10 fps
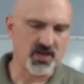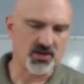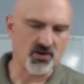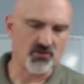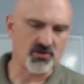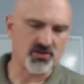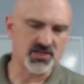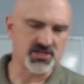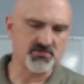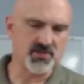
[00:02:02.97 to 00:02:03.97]
an owner
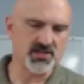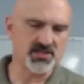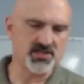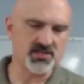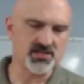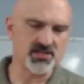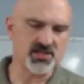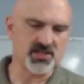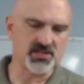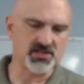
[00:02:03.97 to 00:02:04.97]
dismisses
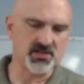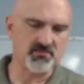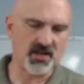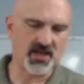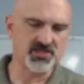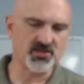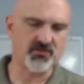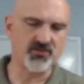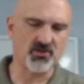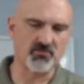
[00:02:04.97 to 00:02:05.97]
his
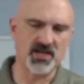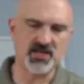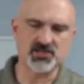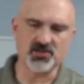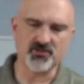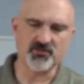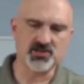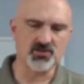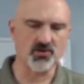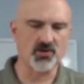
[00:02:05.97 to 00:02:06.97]
manservant or
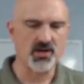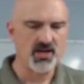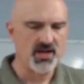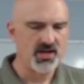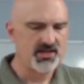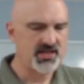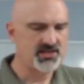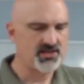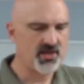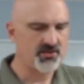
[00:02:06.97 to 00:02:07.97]
maidservant or
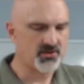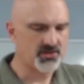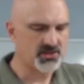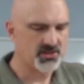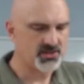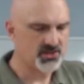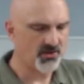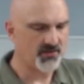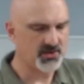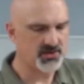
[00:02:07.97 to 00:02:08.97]
takes another's
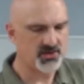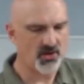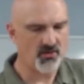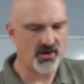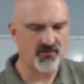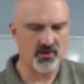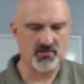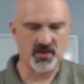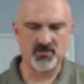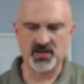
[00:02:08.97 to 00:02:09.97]
servant away
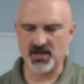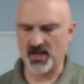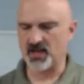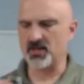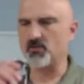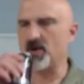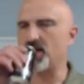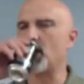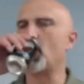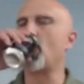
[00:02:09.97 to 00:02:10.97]
from him in any
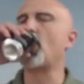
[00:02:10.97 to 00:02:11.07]
way.